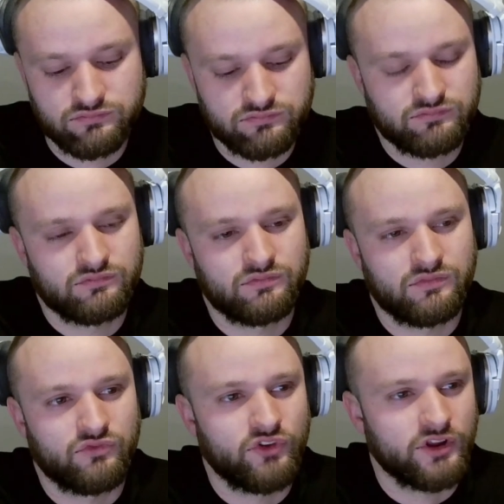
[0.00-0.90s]

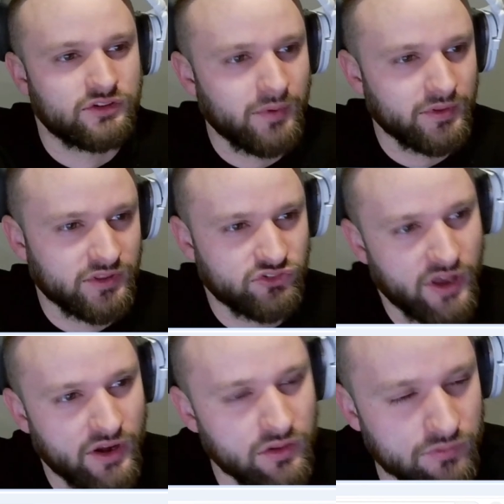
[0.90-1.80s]
If you're asking about the
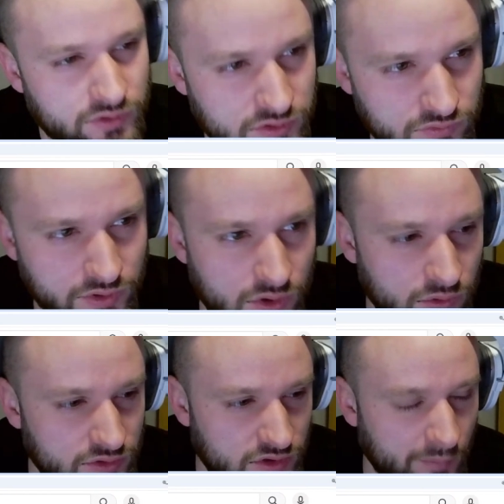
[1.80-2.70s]
channel of this video
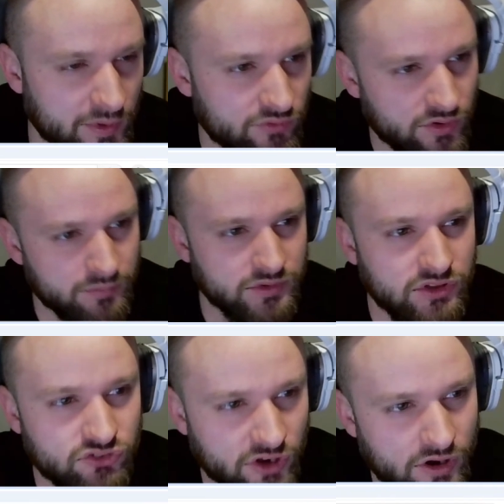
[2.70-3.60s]
is coming from,
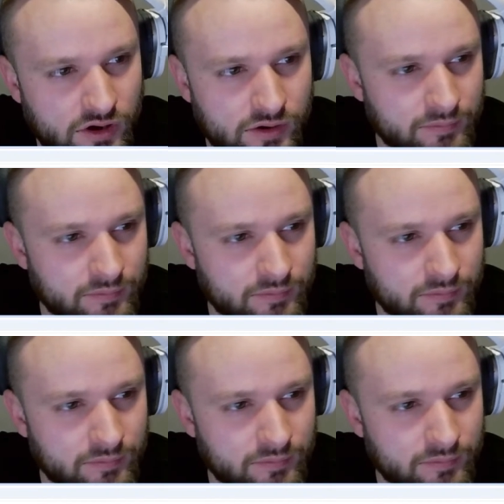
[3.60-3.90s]
TJR.